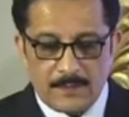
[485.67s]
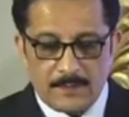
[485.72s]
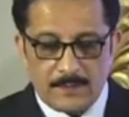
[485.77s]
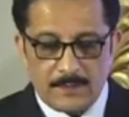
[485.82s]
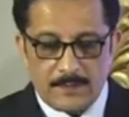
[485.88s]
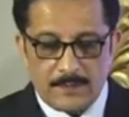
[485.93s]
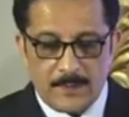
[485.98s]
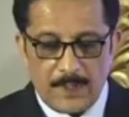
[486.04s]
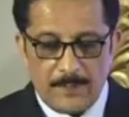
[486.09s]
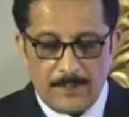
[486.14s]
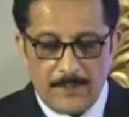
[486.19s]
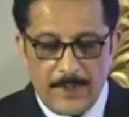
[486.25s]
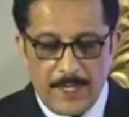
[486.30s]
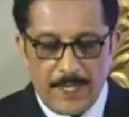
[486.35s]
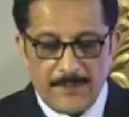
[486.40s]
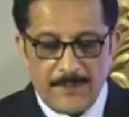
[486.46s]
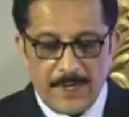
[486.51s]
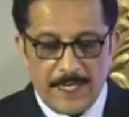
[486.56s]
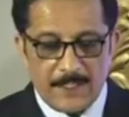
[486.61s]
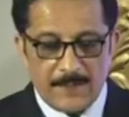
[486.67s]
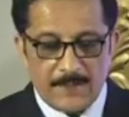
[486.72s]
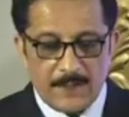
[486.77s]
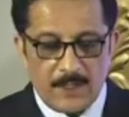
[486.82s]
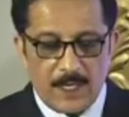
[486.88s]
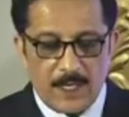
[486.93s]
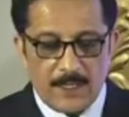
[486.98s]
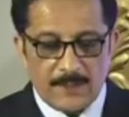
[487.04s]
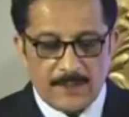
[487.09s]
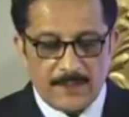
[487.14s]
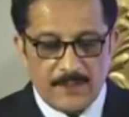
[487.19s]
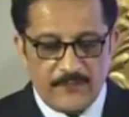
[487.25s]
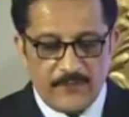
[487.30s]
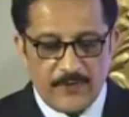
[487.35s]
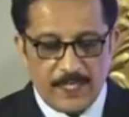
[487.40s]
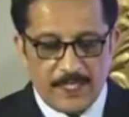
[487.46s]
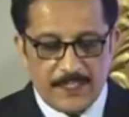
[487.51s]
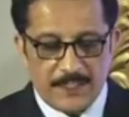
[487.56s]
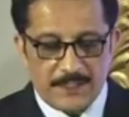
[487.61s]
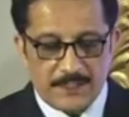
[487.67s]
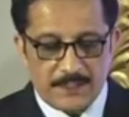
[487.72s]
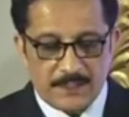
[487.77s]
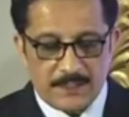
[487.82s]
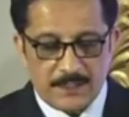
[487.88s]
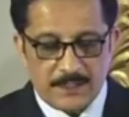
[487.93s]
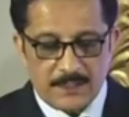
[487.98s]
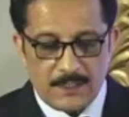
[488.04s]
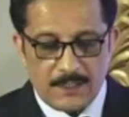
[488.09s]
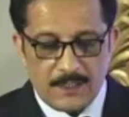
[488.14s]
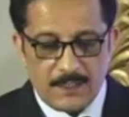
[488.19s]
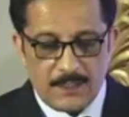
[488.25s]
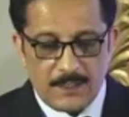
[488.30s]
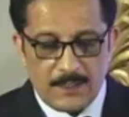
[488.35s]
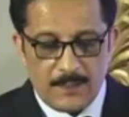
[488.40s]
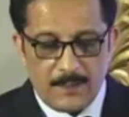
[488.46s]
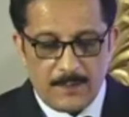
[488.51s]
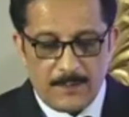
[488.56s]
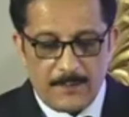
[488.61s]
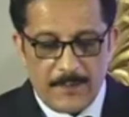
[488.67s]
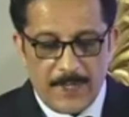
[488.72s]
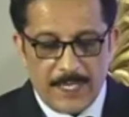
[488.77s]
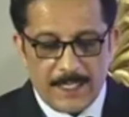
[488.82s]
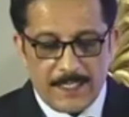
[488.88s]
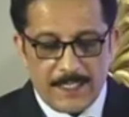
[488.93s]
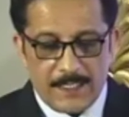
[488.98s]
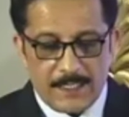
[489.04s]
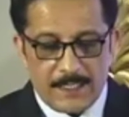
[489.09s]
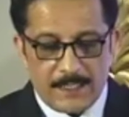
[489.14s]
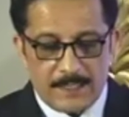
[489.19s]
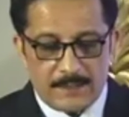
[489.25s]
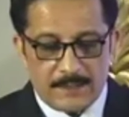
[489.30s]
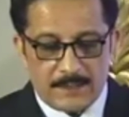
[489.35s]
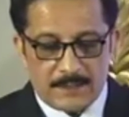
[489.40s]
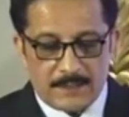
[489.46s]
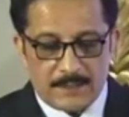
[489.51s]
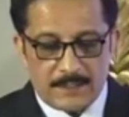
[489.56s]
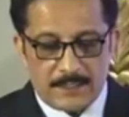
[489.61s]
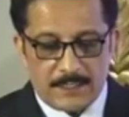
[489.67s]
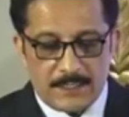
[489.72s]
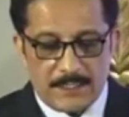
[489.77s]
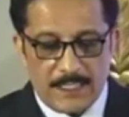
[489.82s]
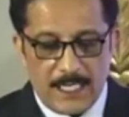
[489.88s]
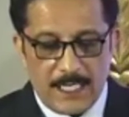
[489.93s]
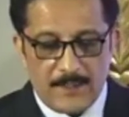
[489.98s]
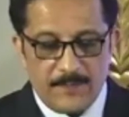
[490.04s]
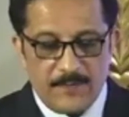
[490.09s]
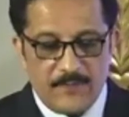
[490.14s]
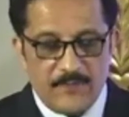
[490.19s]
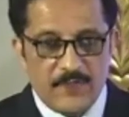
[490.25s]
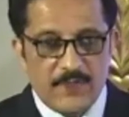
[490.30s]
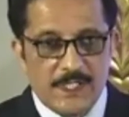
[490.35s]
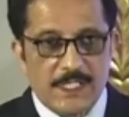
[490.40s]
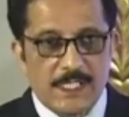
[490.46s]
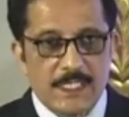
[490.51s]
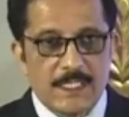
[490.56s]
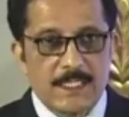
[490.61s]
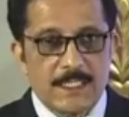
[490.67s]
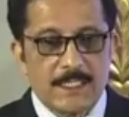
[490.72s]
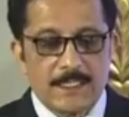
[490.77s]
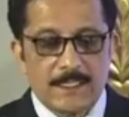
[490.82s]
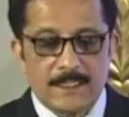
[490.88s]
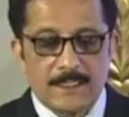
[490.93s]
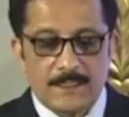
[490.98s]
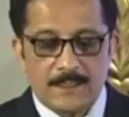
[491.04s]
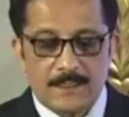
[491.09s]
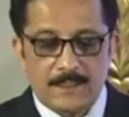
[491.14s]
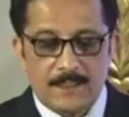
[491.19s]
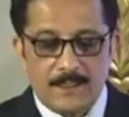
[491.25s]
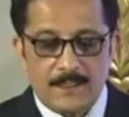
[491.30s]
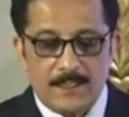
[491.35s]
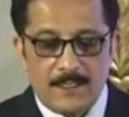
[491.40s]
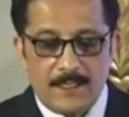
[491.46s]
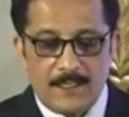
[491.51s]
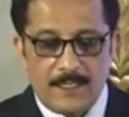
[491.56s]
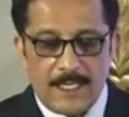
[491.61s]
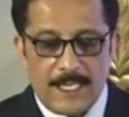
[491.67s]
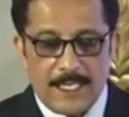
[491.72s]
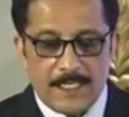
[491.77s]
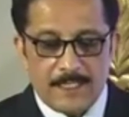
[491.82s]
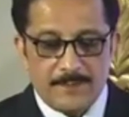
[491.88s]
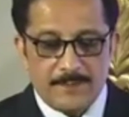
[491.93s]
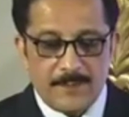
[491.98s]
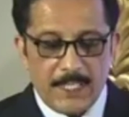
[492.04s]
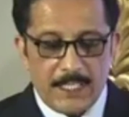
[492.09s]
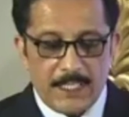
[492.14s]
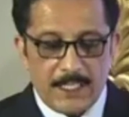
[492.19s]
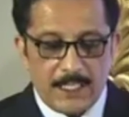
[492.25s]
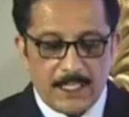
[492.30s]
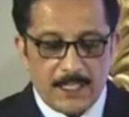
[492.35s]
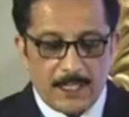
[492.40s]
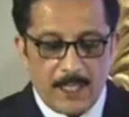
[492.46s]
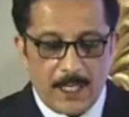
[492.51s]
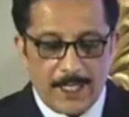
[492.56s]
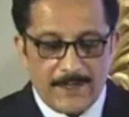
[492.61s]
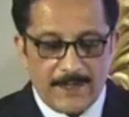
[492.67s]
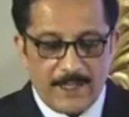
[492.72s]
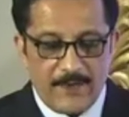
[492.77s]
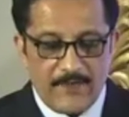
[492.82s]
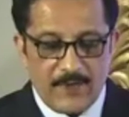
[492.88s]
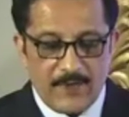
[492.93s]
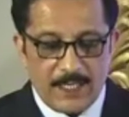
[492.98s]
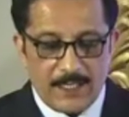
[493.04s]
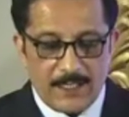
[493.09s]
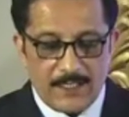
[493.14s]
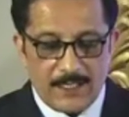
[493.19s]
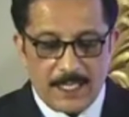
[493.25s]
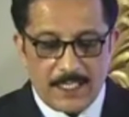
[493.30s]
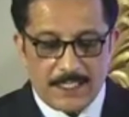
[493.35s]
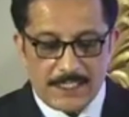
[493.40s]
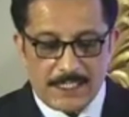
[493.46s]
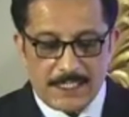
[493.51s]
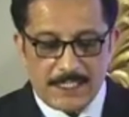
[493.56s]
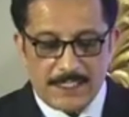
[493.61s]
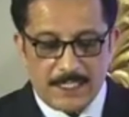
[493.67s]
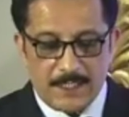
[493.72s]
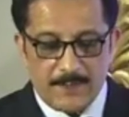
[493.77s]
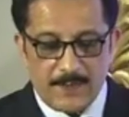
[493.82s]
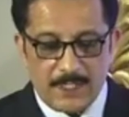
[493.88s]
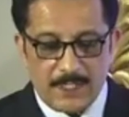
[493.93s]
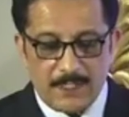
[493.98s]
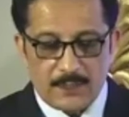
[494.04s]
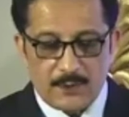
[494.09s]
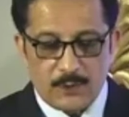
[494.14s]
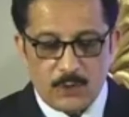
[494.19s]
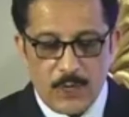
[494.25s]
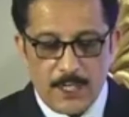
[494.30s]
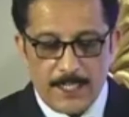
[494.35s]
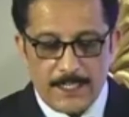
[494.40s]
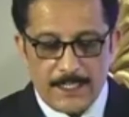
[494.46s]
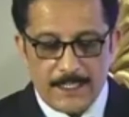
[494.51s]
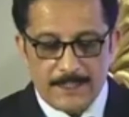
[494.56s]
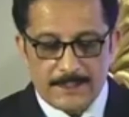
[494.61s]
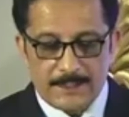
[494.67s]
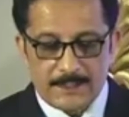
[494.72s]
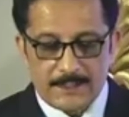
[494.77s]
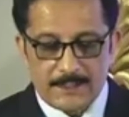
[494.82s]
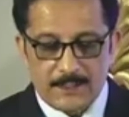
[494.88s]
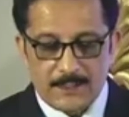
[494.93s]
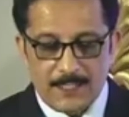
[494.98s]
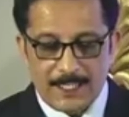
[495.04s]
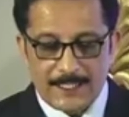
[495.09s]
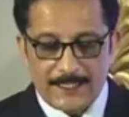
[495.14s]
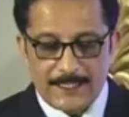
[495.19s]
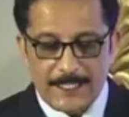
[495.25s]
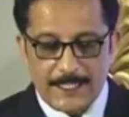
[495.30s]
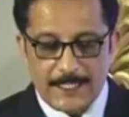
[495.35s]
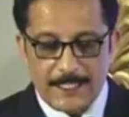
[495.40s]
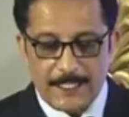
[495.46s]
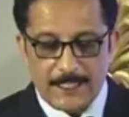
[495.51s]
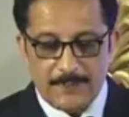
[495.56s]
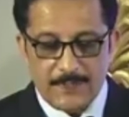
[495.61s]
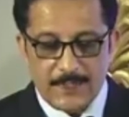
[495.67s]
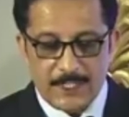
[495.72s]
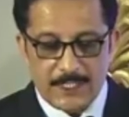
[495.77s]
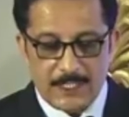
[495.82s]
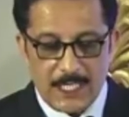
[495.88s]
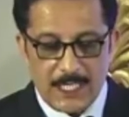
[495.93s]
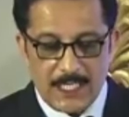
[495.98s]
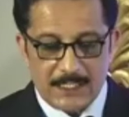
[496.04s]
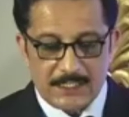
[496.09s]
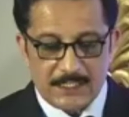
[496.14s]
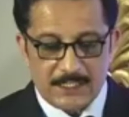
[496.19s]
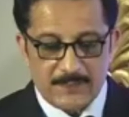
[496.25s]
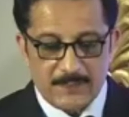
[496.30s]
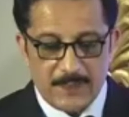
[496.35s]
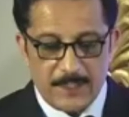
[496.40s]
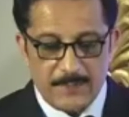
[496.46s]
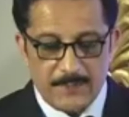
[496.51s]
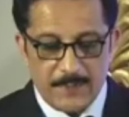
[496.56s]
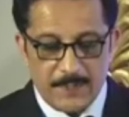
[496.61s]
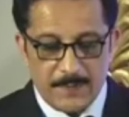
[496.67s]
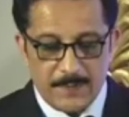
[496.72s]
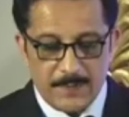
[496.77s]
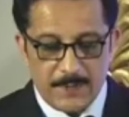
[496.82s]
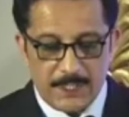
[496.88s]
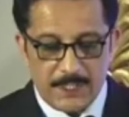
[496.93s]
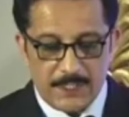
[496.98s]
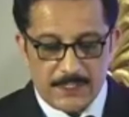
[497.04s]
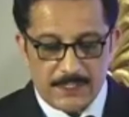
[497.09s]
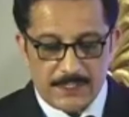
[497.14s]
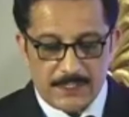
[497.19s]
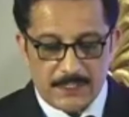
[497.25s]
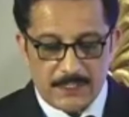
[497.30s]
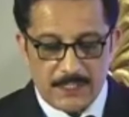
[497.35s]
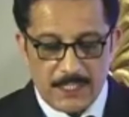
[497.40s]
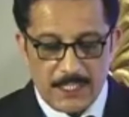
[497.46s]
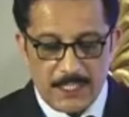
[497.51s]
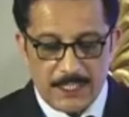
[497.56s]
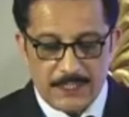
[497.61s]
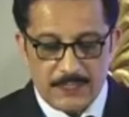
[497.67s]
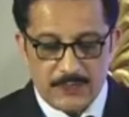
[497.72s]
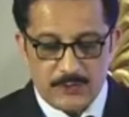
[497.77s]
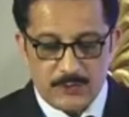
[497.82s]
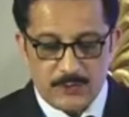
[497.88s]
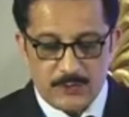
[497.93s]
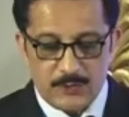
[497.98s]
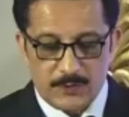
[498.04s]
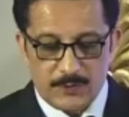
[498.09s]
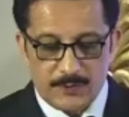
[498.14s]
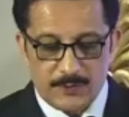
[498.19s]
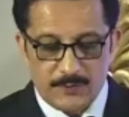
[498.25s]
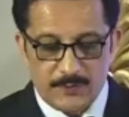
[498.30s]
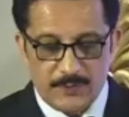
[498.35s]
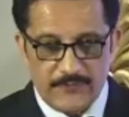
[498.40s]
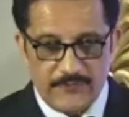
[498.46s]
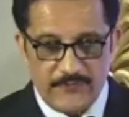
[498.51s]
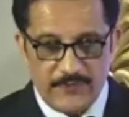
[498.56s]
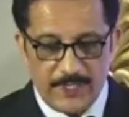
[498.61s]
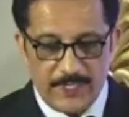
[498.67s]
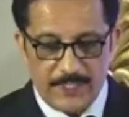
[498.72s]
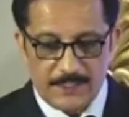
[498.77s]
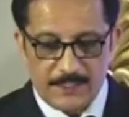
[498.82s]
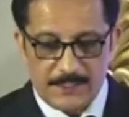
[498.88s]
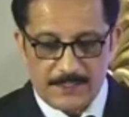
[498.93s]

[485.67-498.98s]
impairment or difference. Barriers can be physical, like building not having accessible toilets, or they can be caused by people's attitudes to difference,